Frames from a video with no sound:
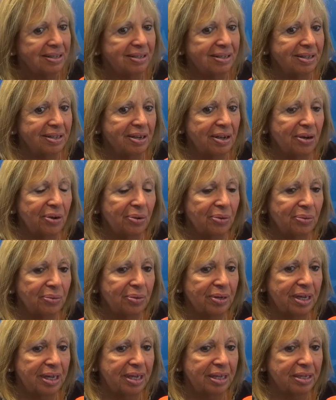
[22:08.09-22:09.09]

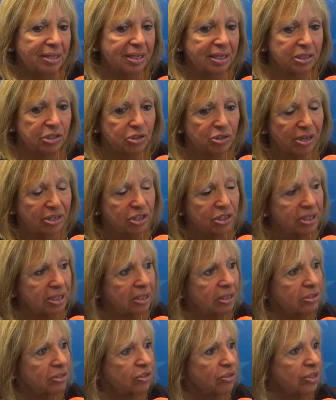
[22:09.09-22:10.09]
in the construction
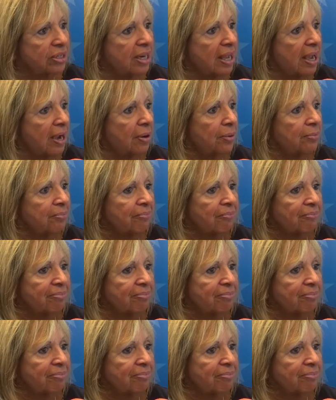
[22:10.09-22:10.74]
industry now,